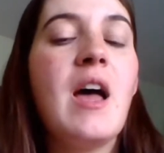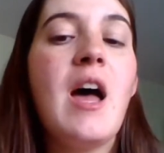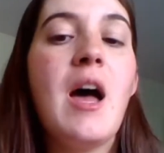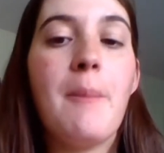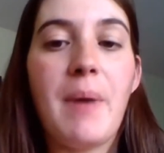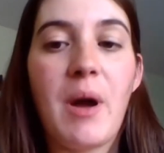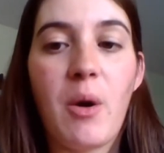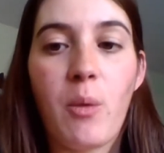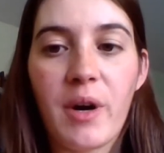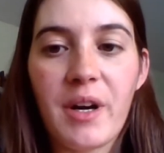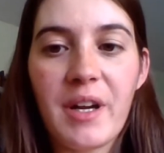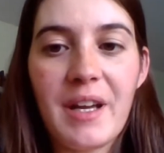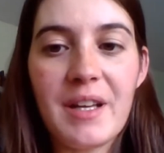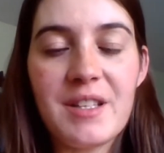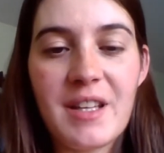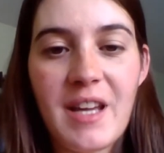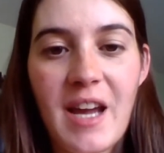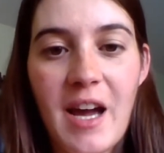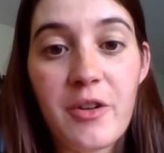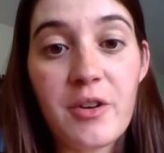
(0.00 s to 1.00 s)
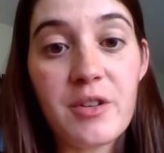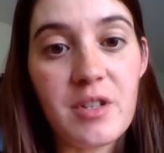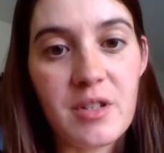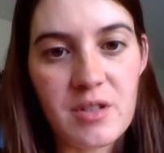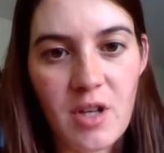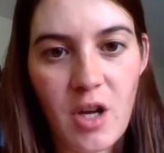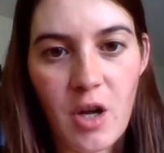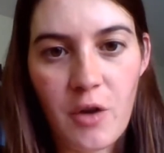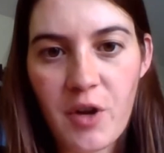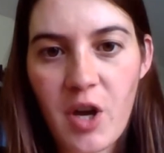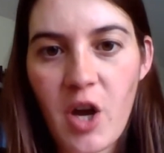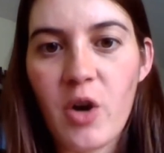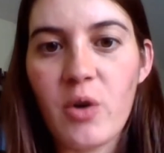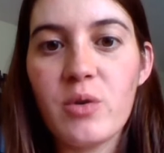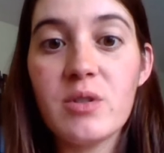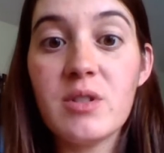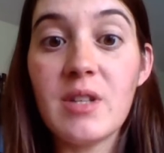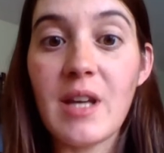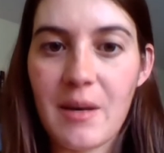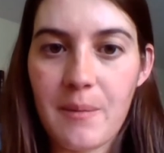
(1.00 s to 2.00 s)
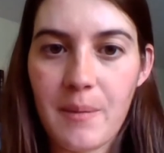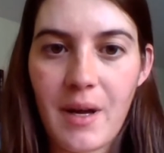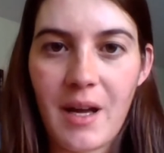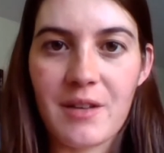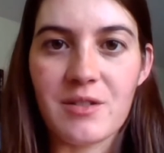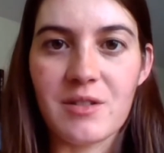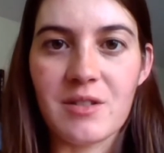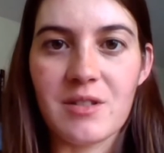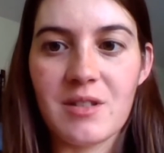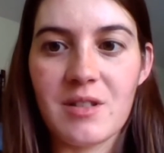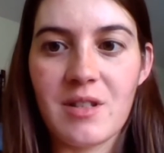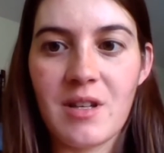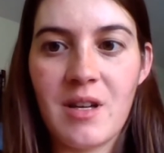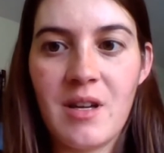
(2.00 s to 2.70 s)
by working together to solve codes and puzzles.